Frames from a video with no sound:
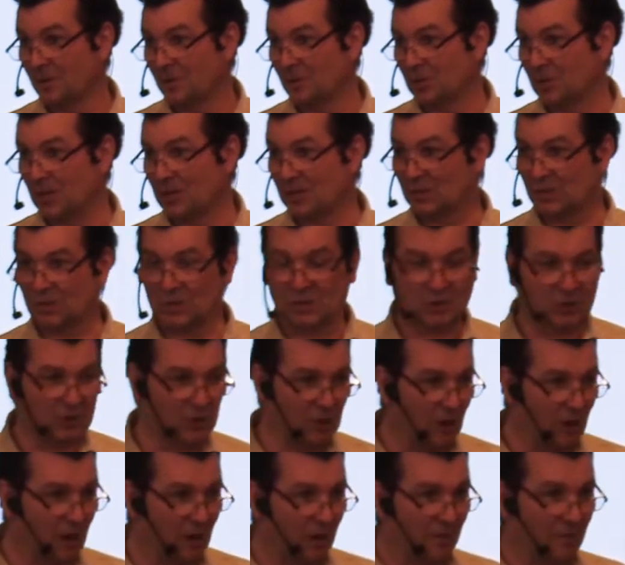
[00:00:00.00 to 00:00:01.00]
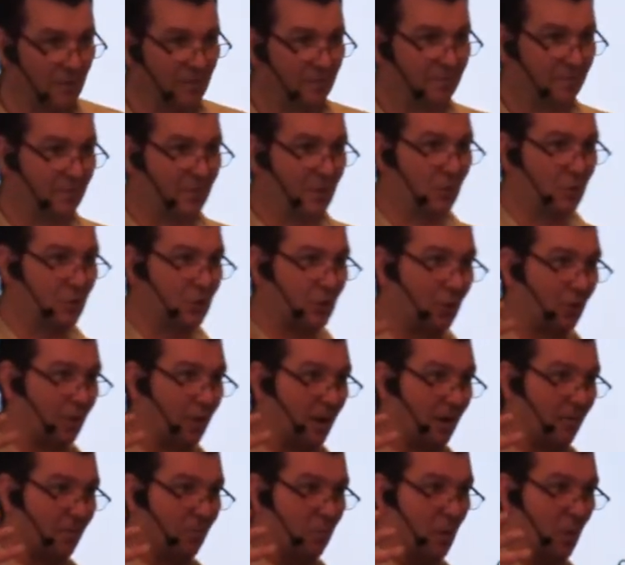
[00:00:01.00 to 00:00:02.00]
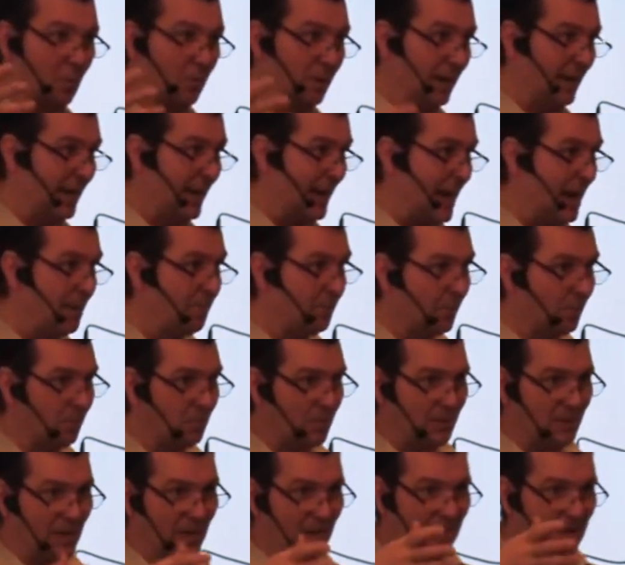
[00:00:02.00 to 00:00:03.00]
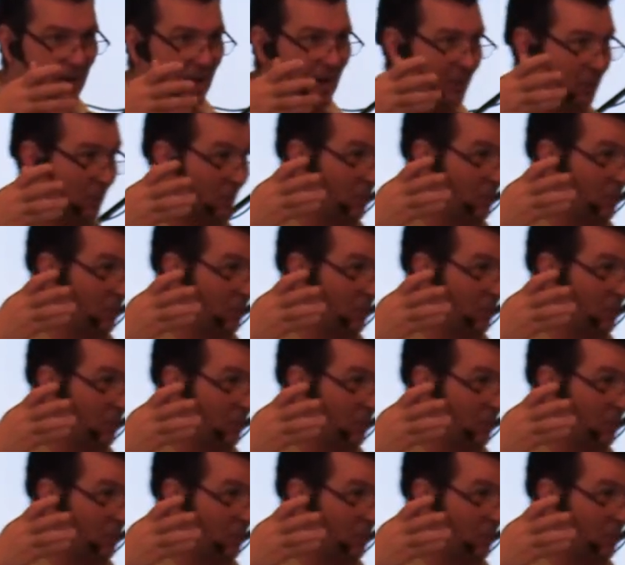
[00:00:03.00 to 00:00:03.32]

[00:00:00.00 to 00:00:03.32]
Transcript: Jesus saw the future of what would happen when that guy